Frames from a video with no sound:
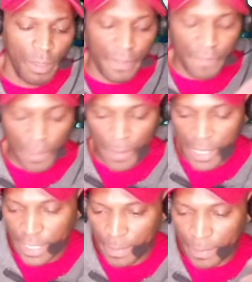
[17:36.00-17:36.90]
But
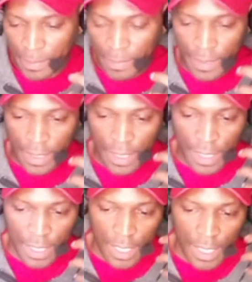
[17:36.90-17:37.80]
feminism
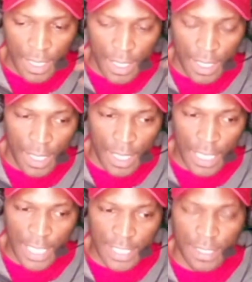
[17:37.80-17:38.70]

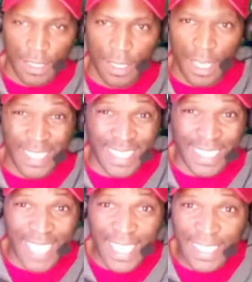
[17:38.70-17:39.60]
is a
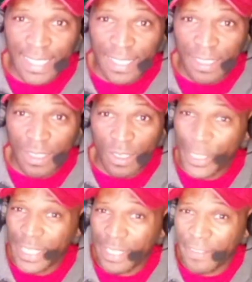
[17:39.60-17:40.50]
success,
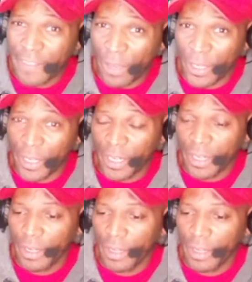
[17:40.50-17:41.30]
or is it a failure?